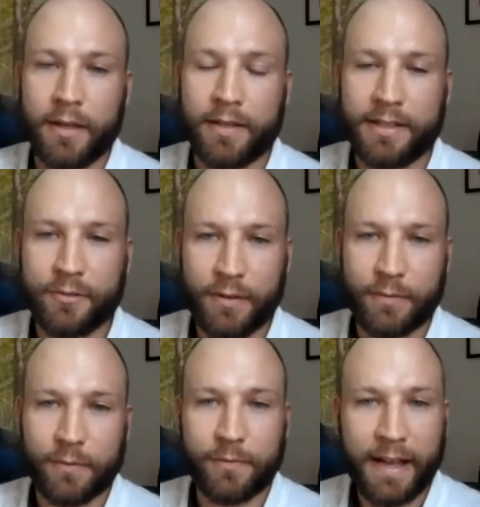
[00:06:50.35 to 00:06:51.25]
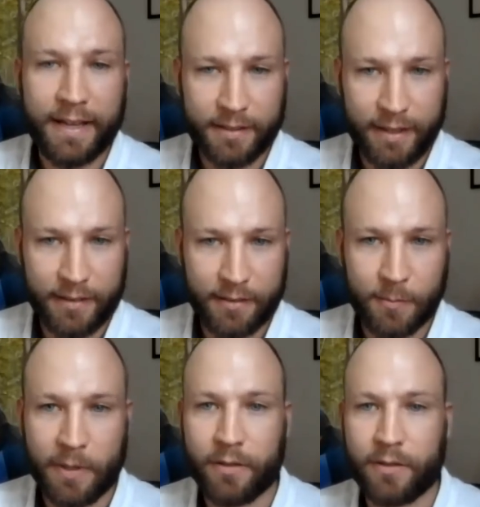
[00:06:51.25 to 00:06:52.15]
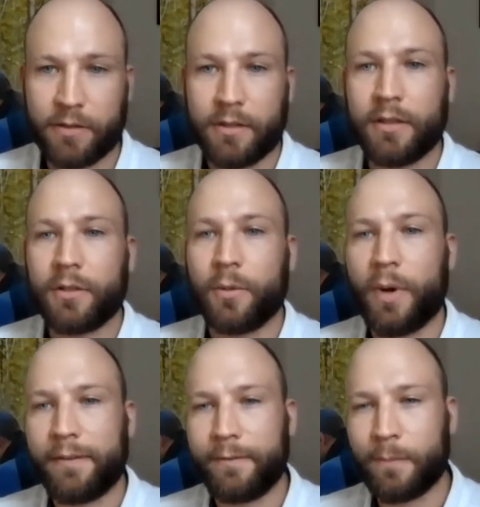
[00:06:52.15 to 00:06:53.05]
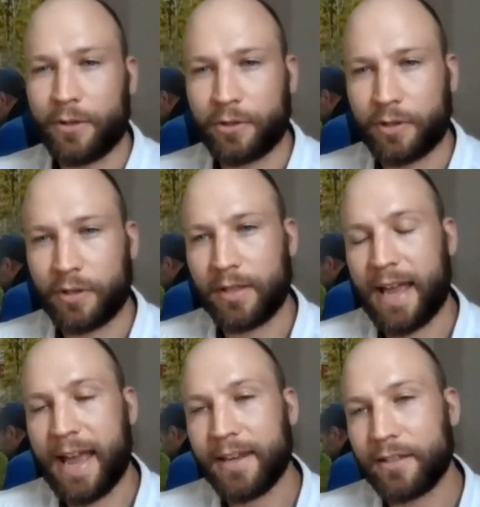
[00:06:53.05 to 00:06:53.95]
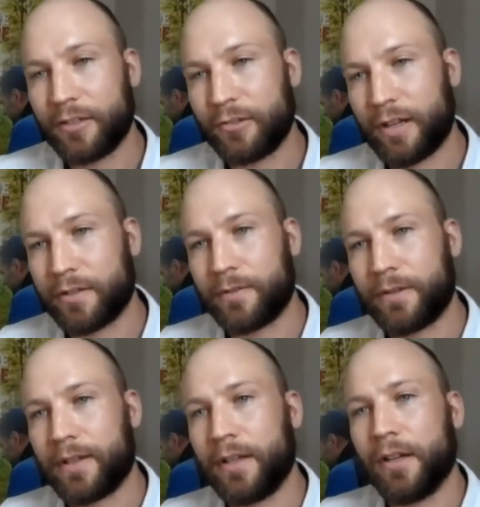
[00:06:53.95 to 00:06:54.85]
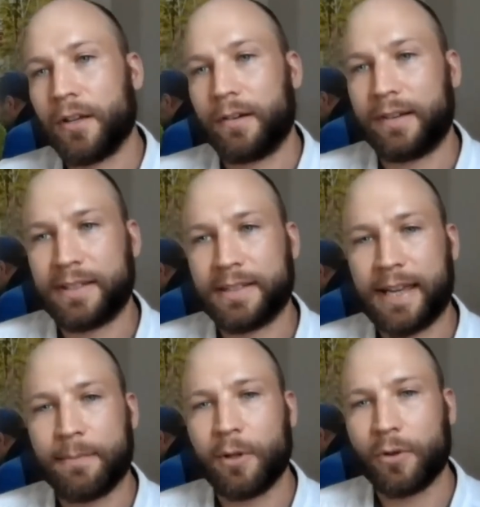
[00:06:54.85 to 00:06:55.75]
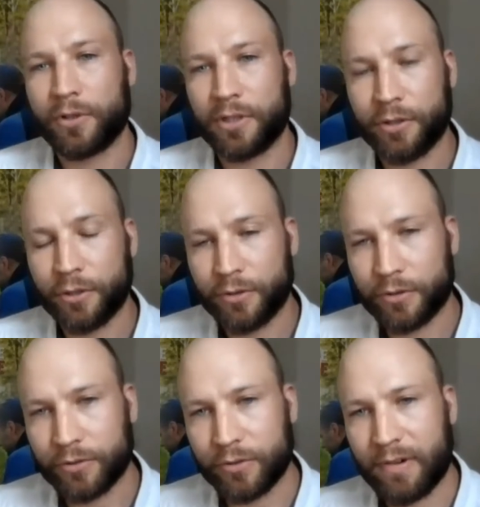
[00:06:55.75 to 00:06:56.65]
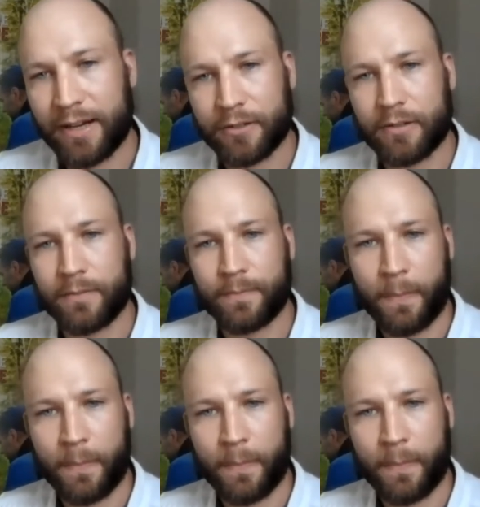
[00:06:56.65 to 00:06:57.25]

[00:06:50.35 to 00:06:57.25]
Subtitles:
and these travel fastest because the wave motion and the energy transfer are in the same longitudinal direction.